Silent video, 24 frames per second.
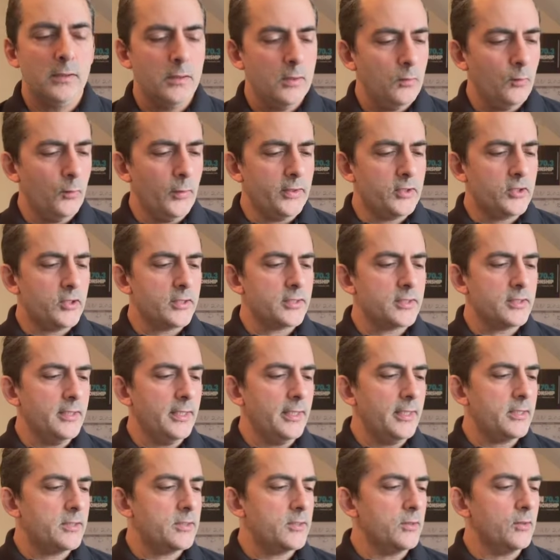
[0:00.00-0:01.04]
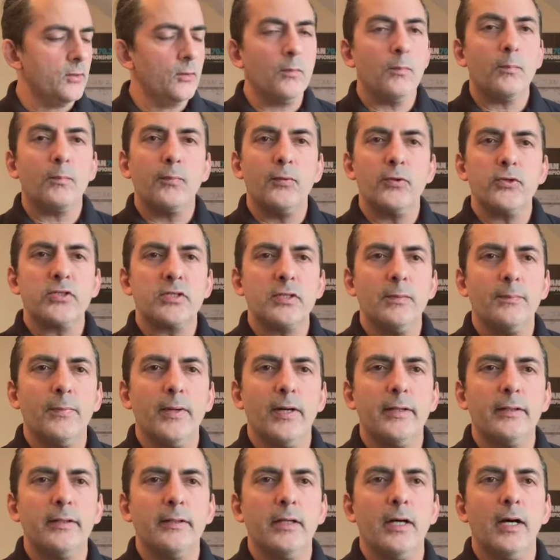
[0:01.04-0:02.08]
We just need to push the
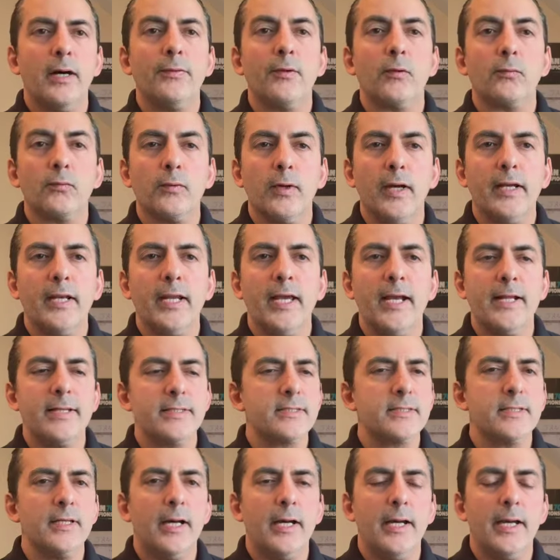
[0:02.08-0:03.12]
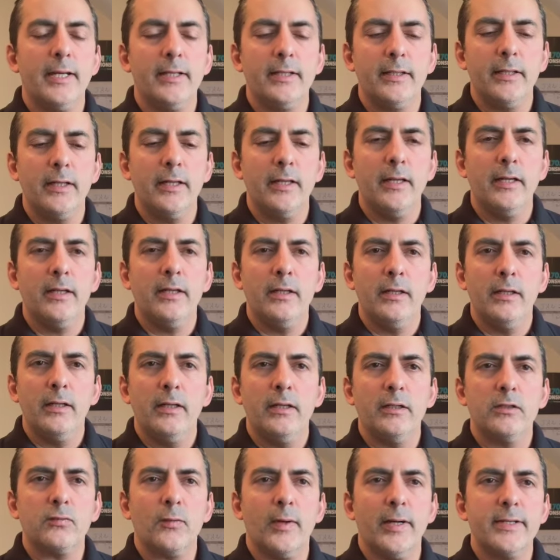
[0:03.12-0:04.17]
button on the right-hand side
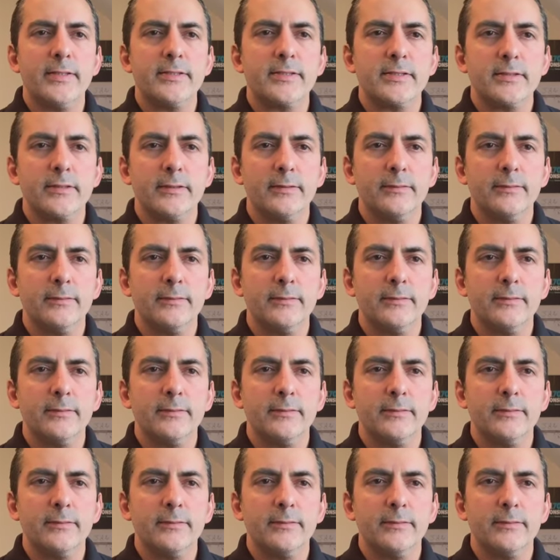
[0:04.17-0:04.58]
twice,